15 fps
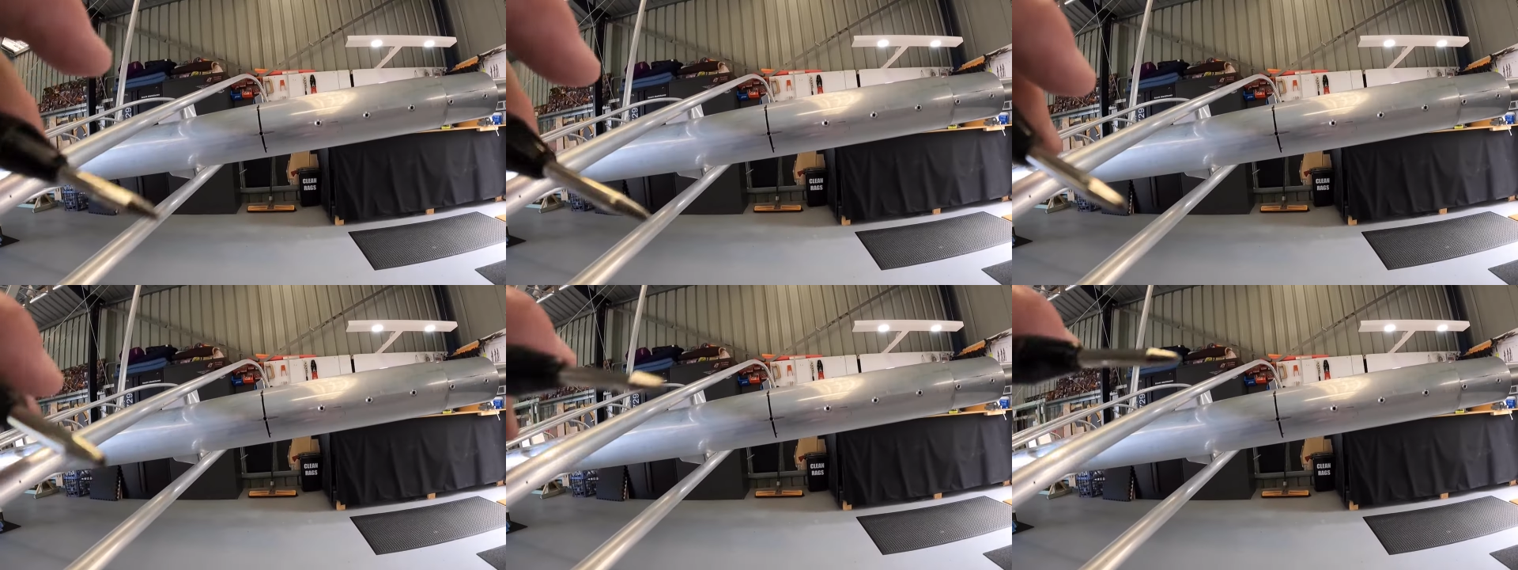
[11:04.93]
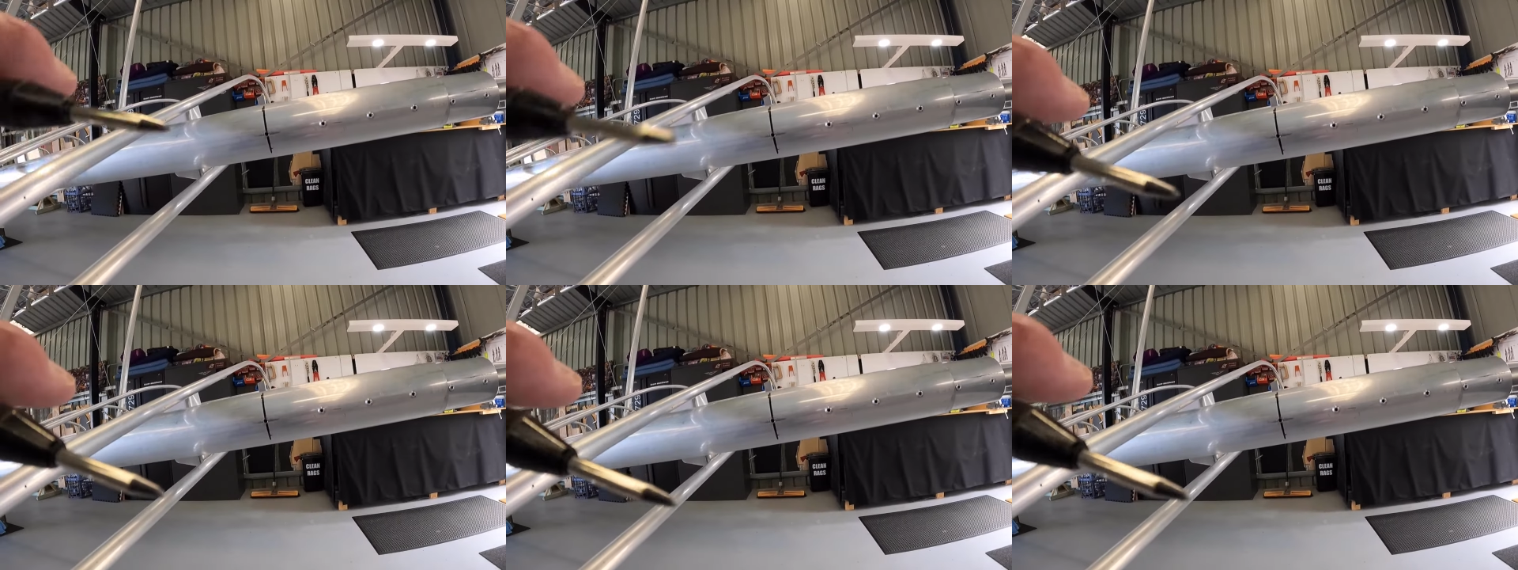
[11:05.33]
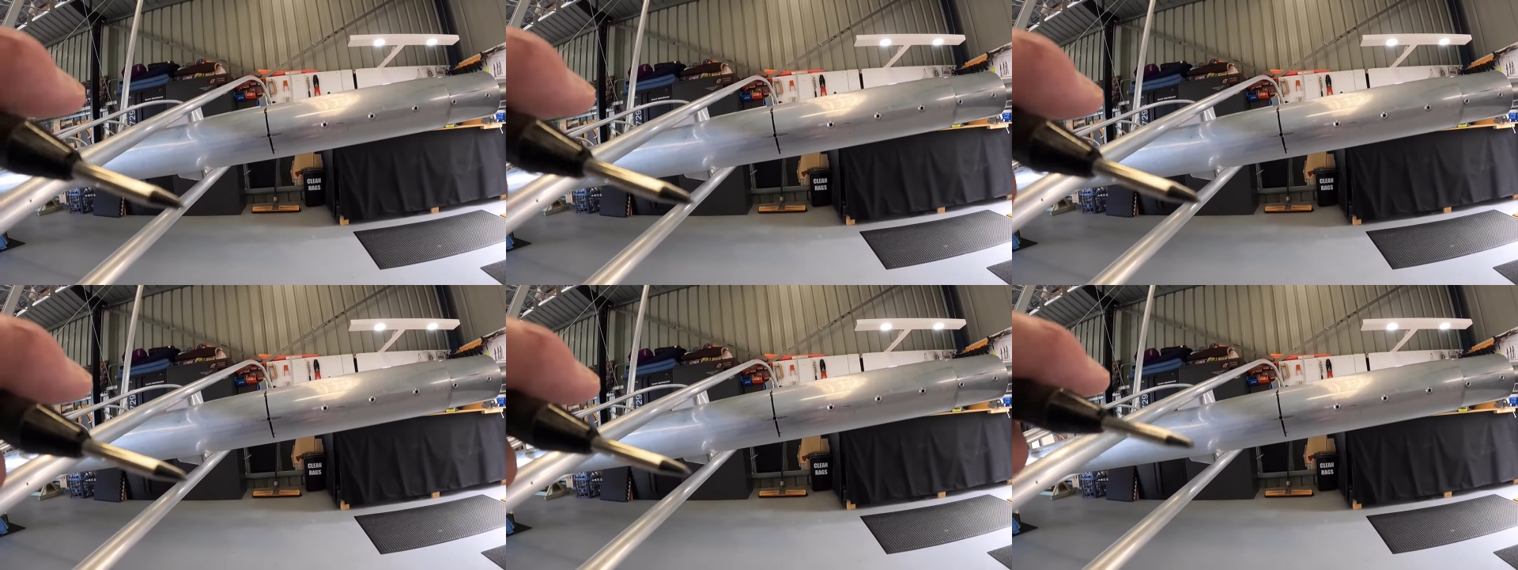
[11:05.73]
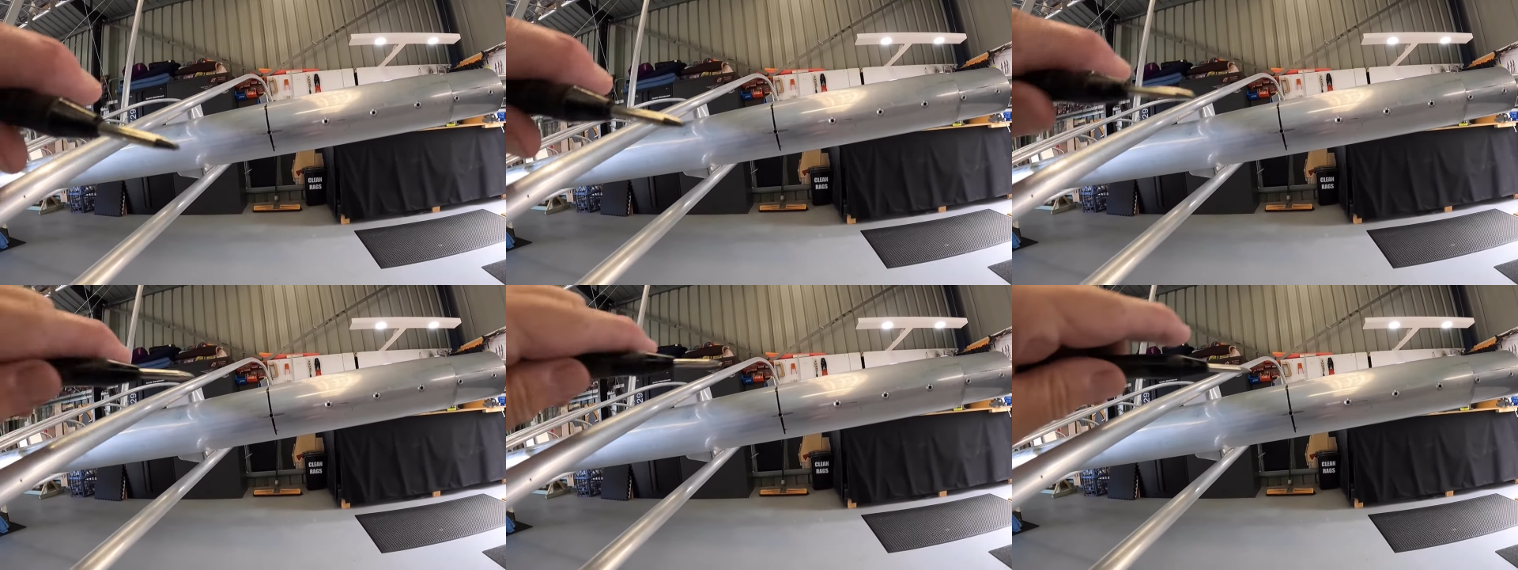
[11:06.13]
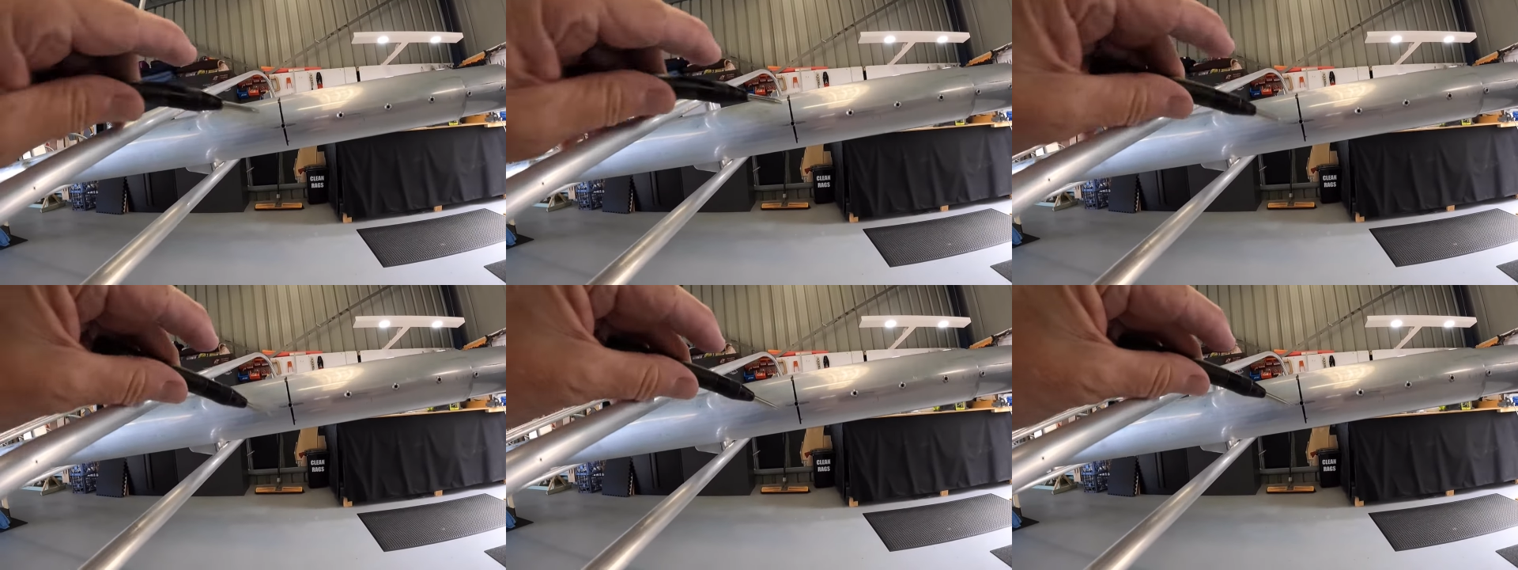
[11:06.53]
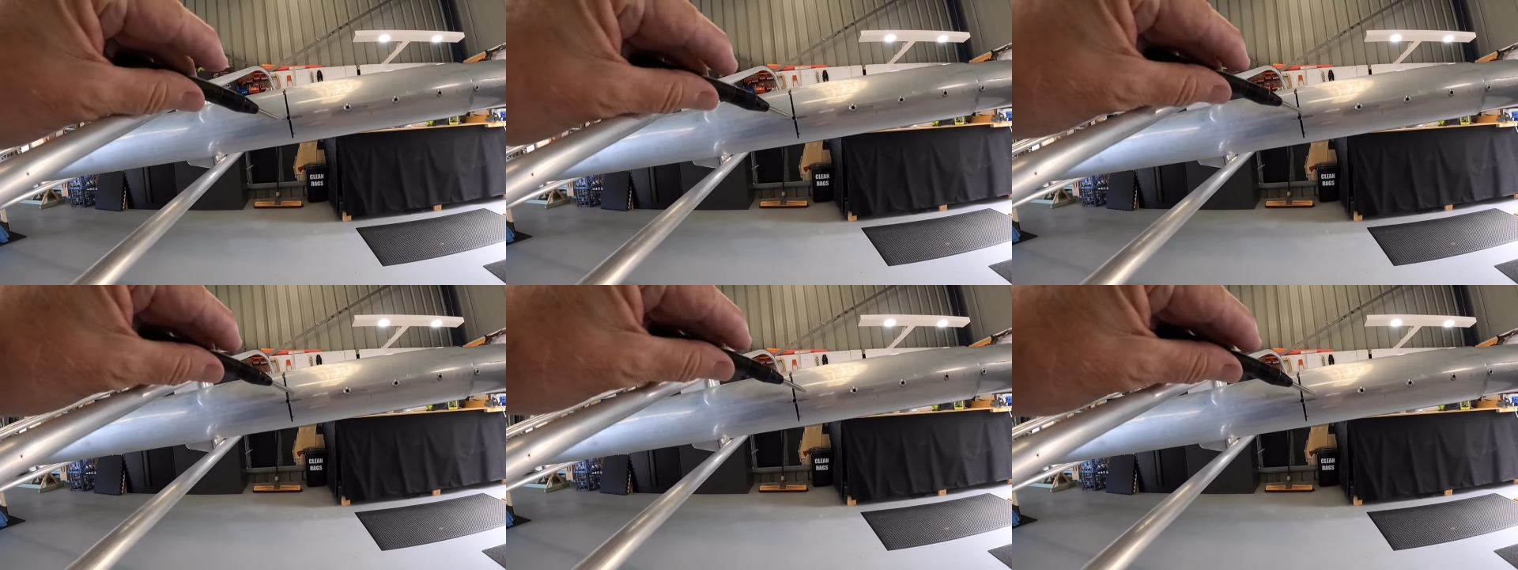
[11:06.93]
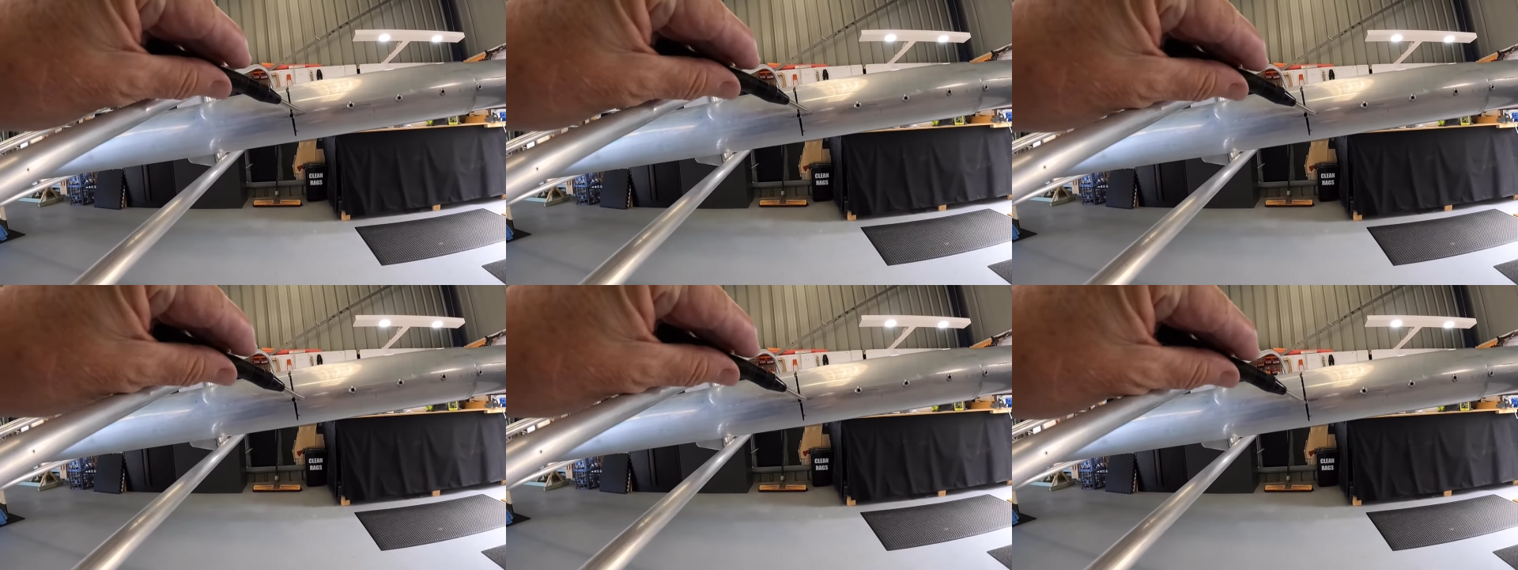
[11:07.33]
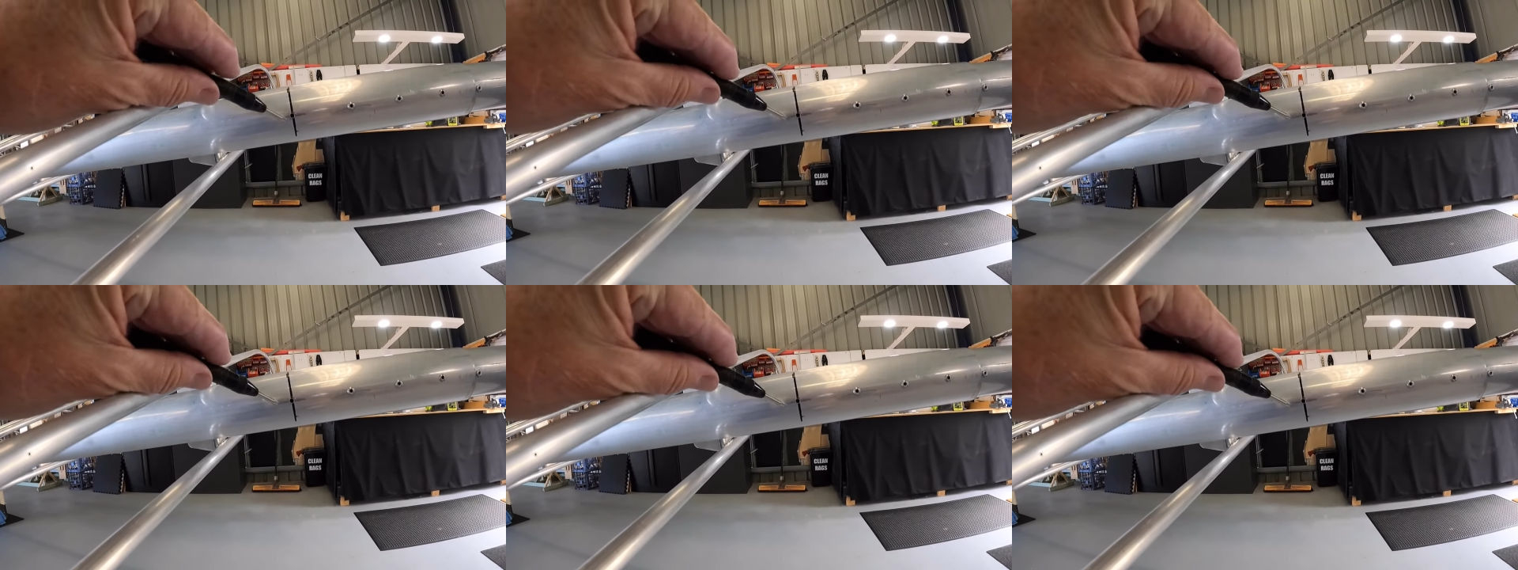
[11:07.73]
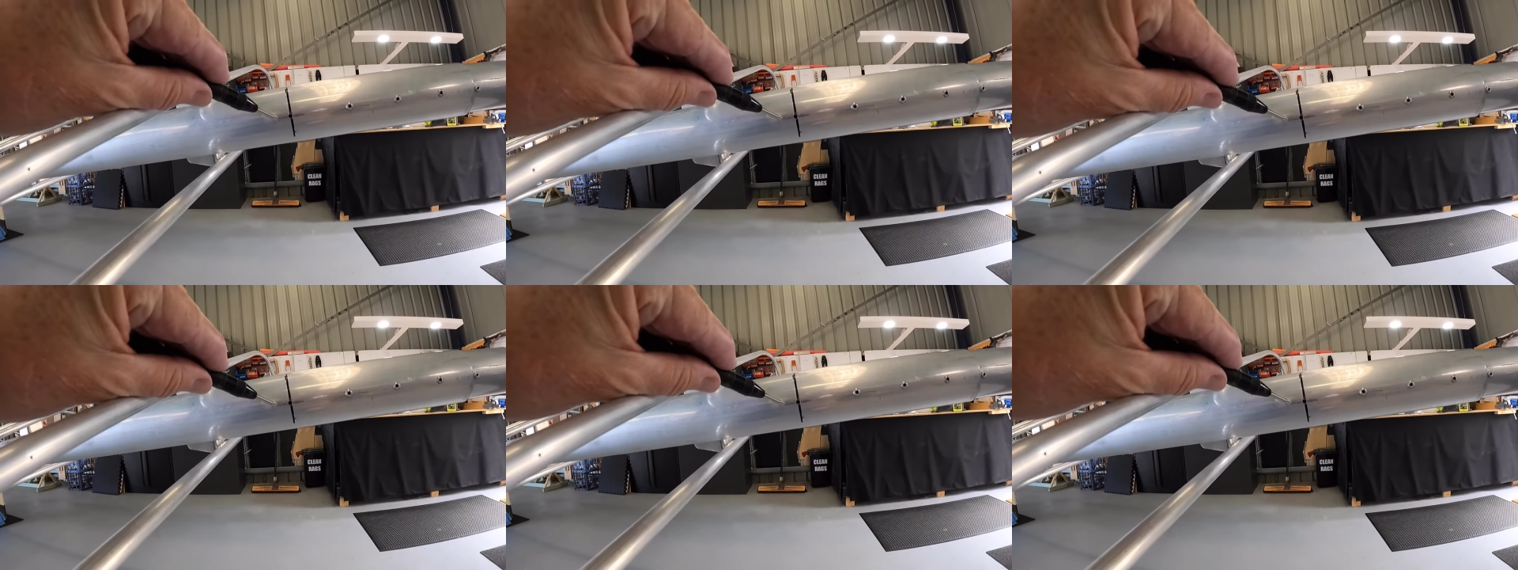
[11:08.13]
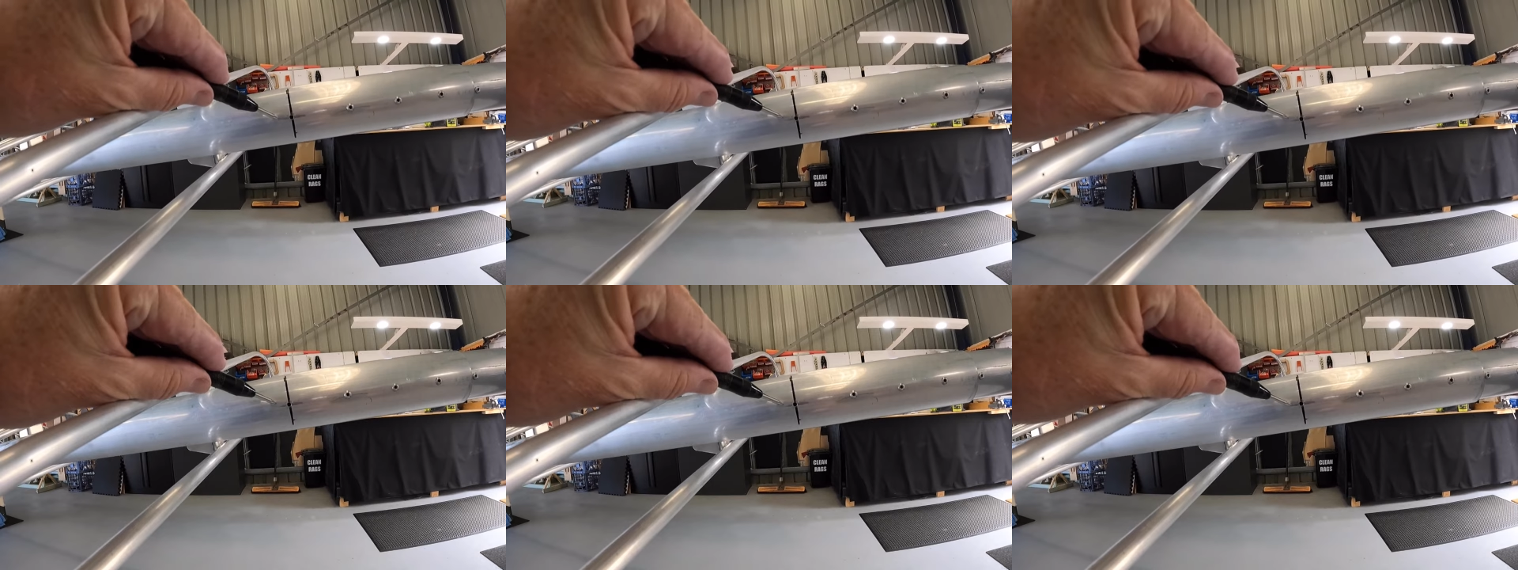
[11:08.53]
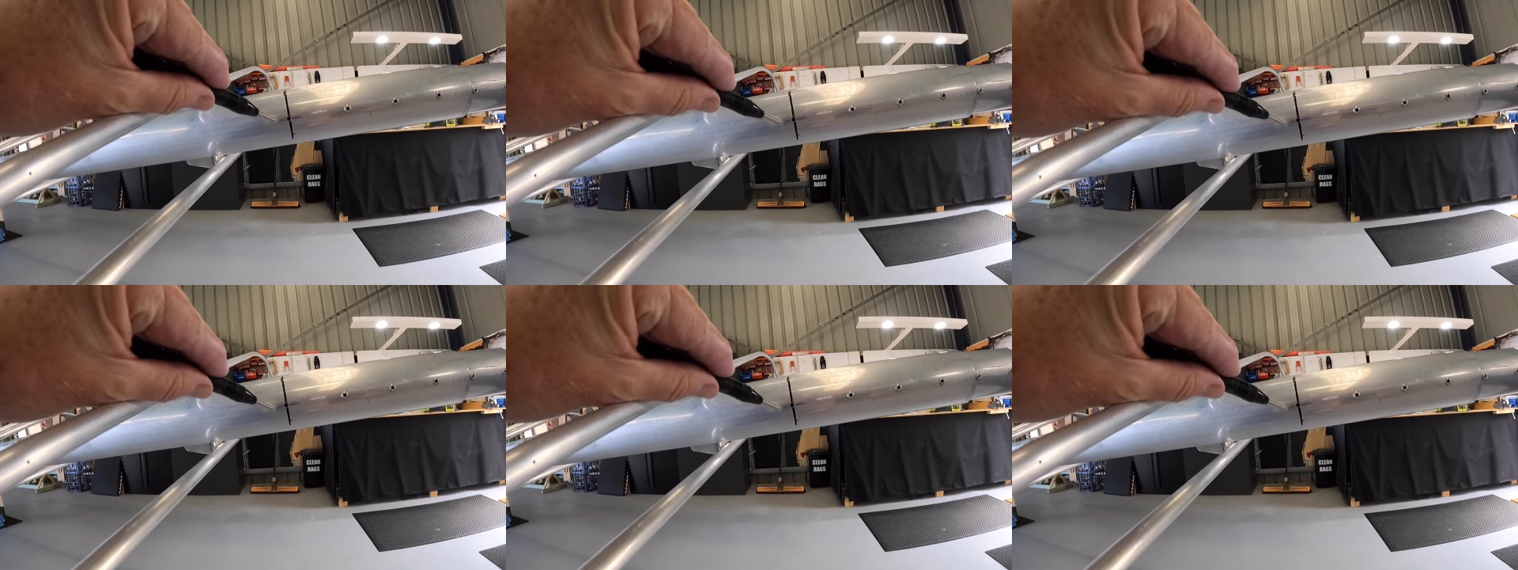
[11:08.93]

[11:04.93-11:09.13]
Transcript: [unreadable: no face in view]